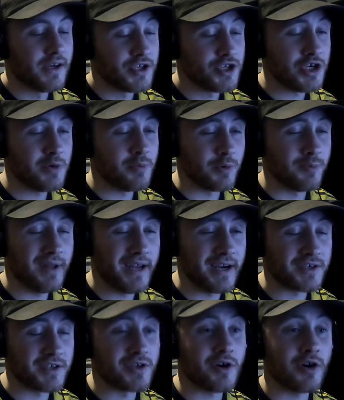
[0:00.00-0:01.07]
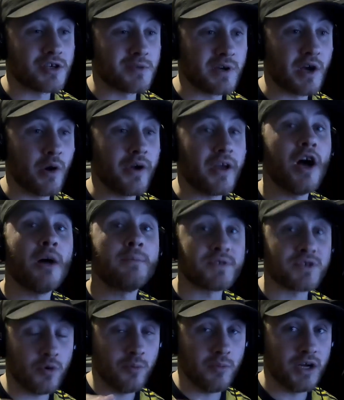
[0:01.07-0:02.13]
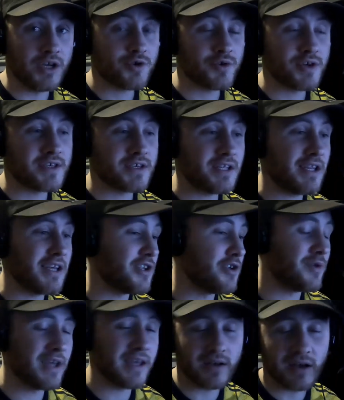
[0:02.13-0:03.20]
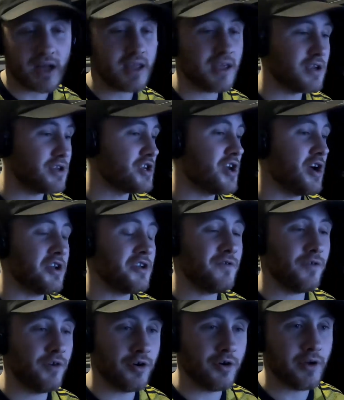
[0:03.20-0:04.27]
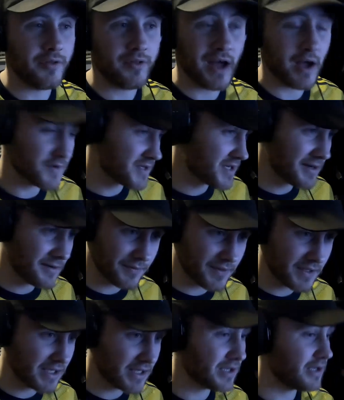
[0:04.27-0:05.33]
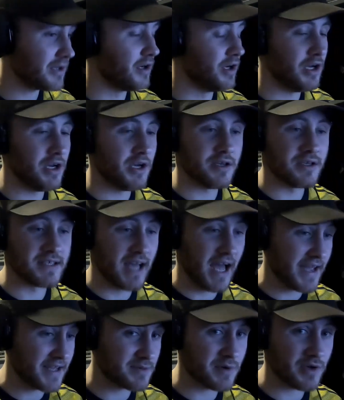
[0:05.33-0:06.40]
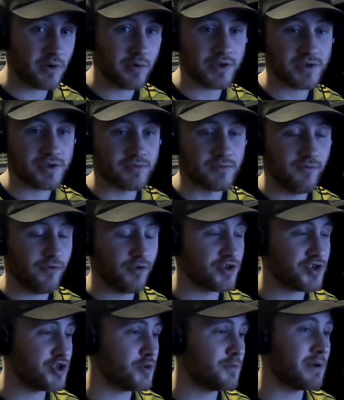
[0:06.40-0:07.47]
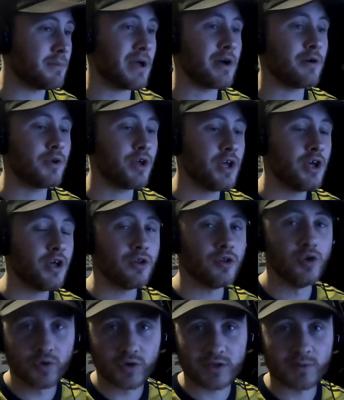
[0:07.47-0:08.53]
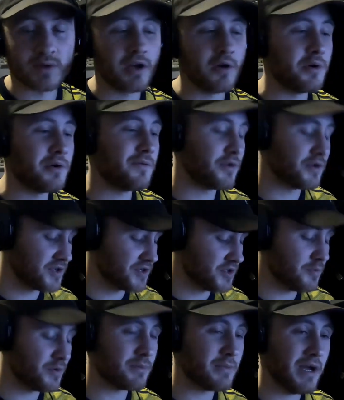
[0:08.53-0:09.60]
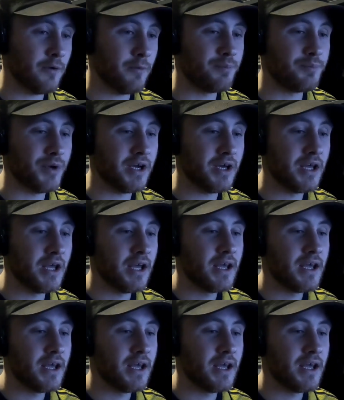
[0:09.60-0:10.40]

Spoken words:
cheaper players because cards have been going up so much recently. Like, you cannot get a Giannis for under 1,000, I don't think. Zion's been going for a stupid amount. Luke has been going for a stupid amount. But